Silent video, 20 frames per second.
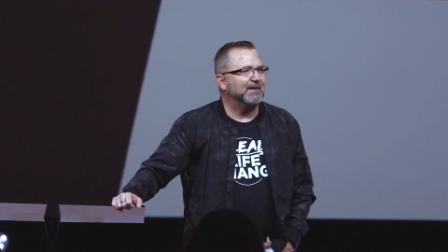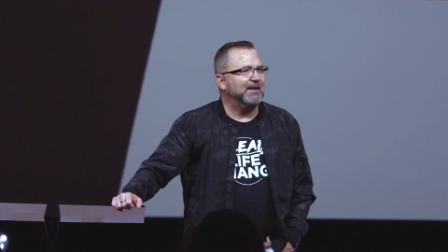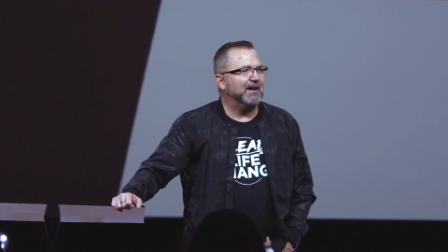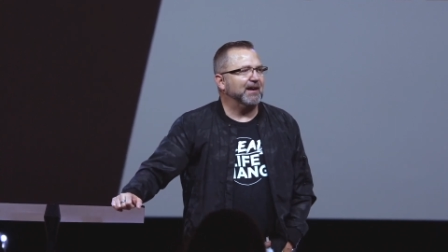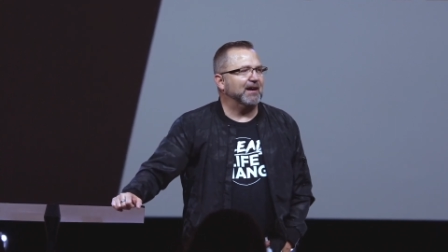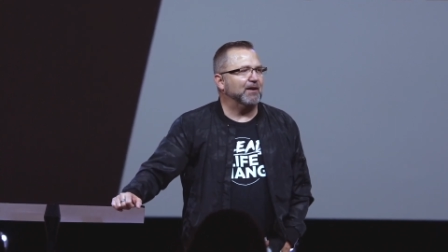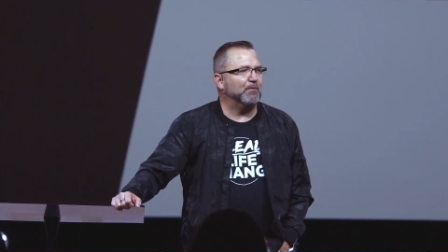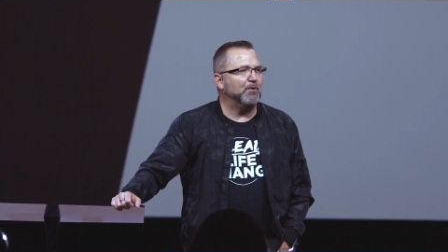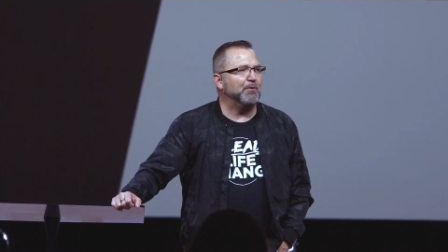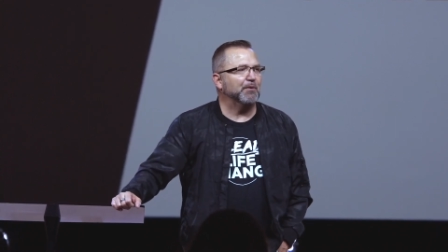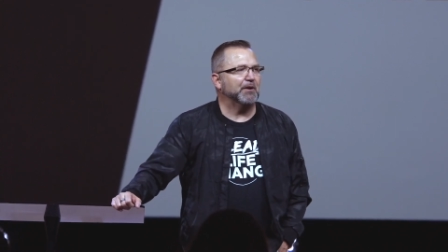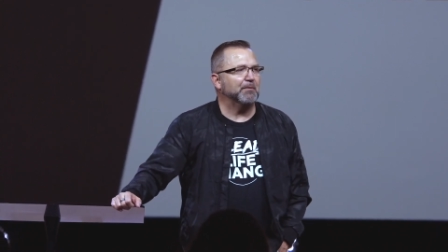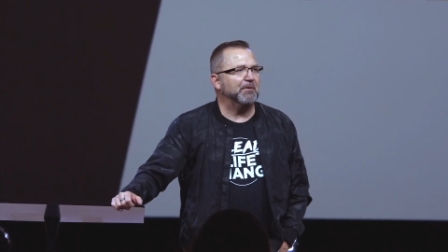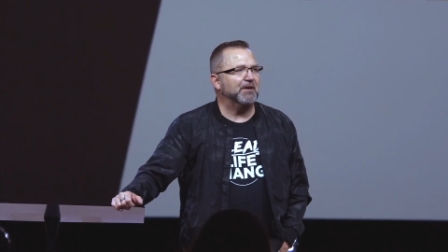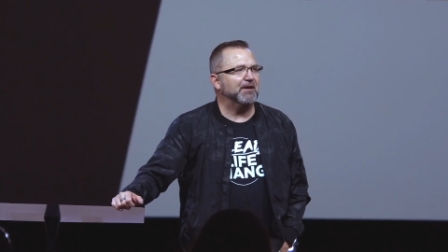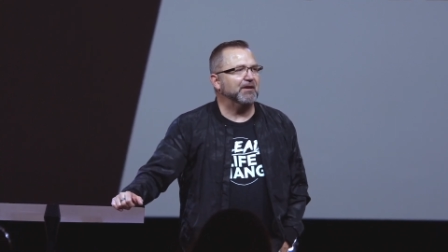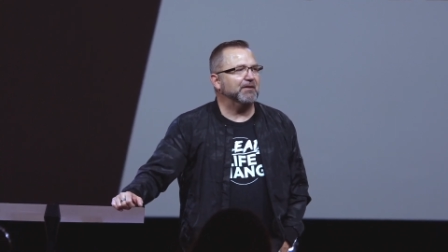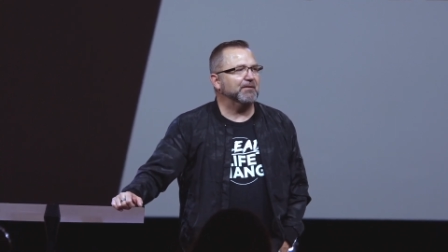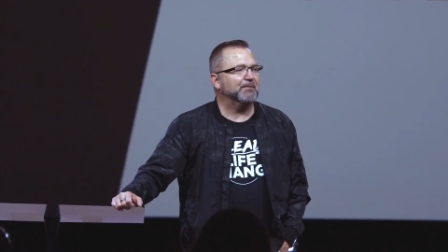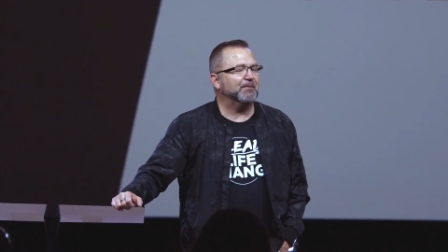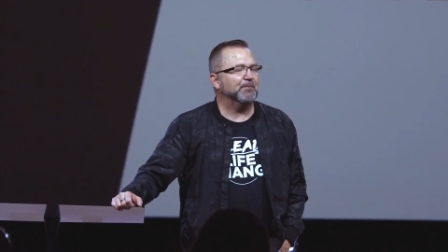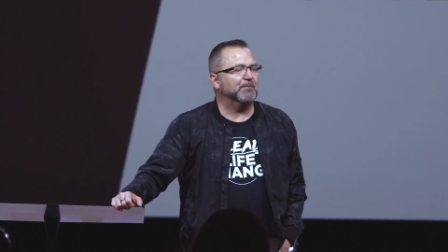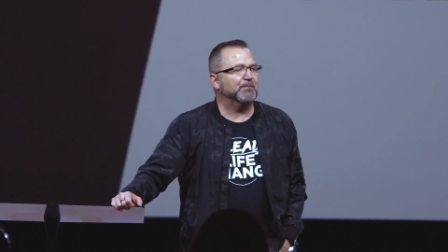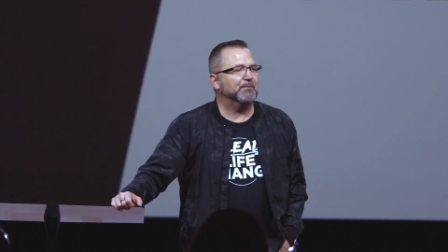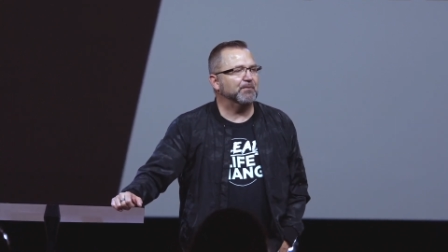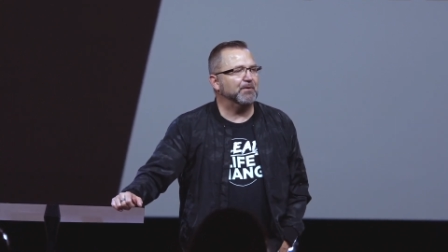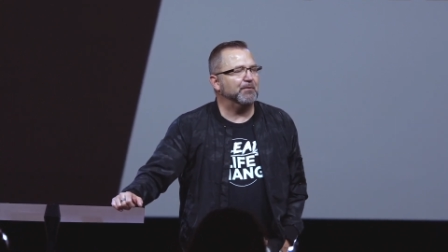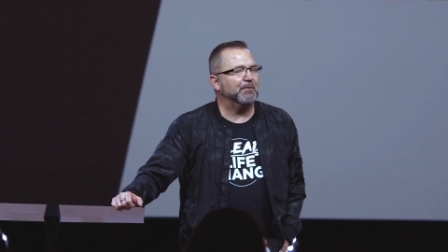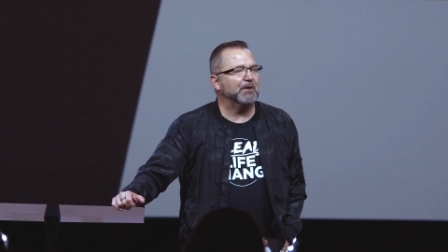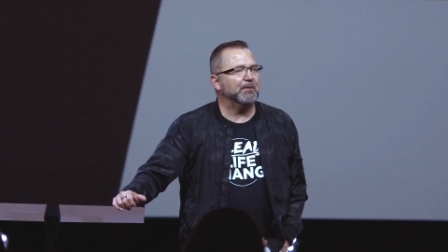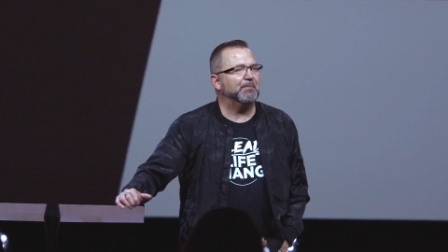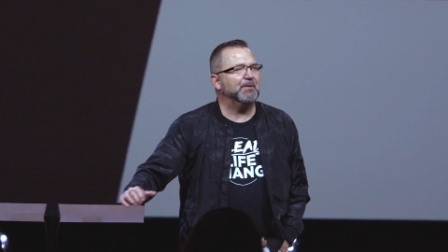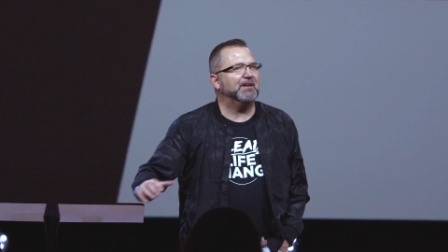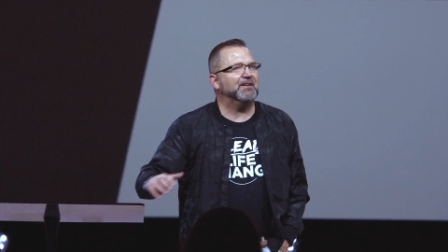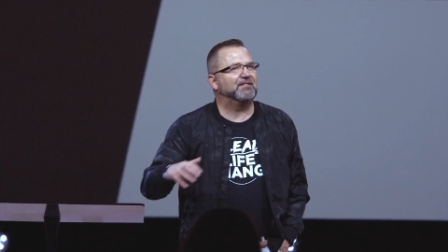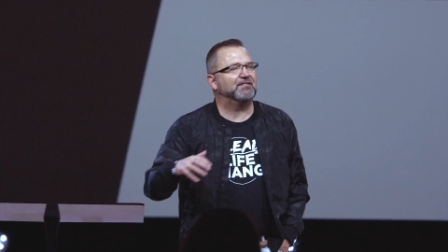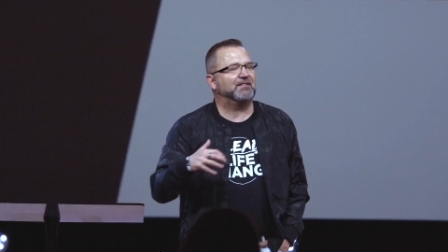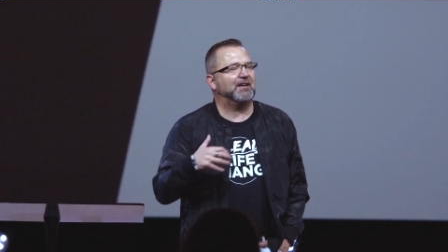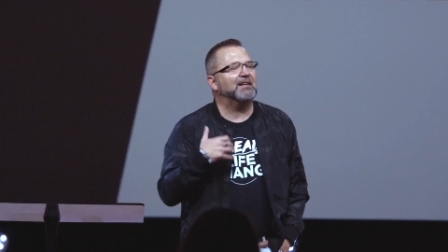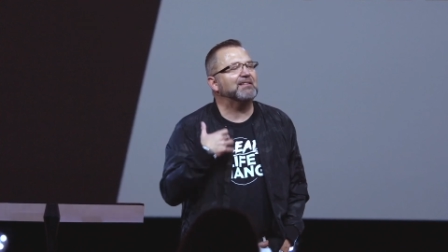uh, we want to be we want to be
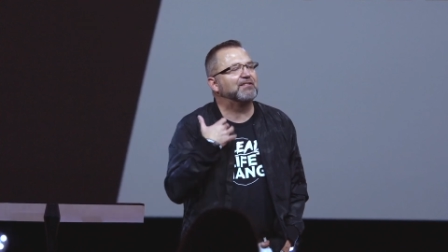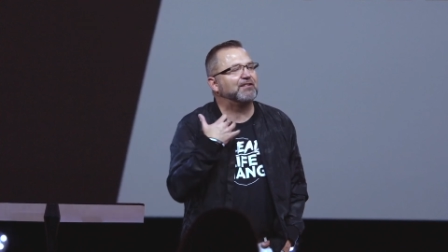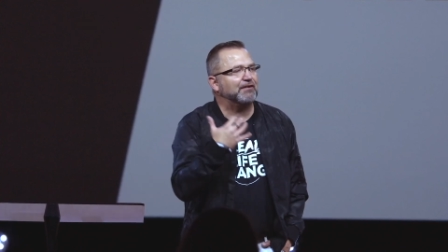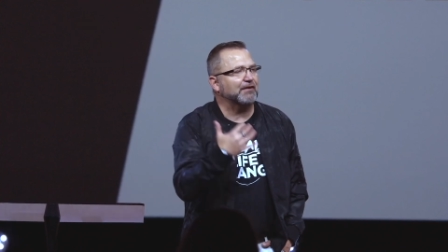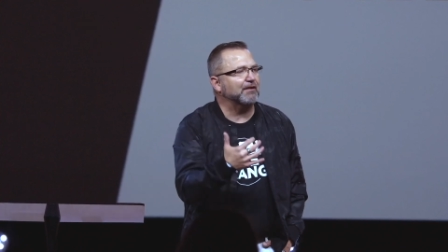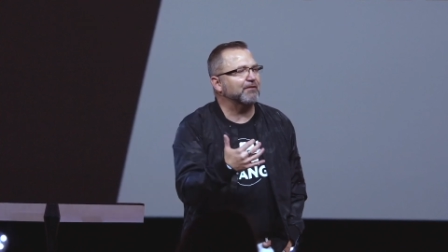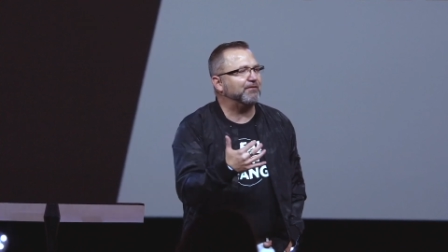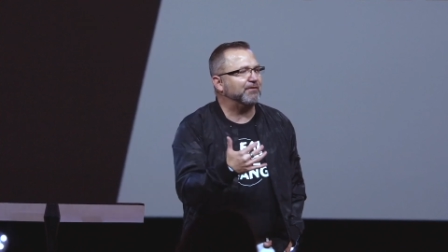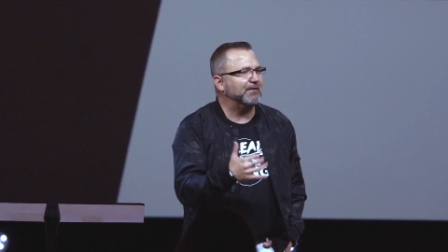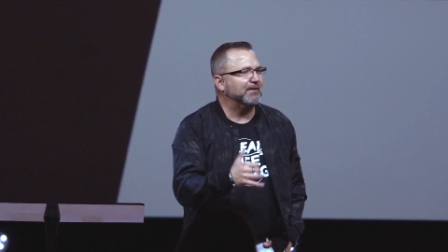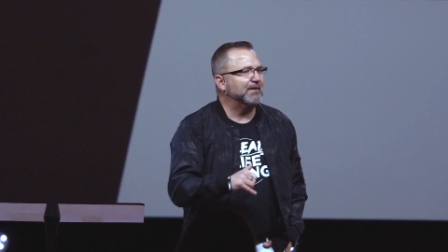sensitive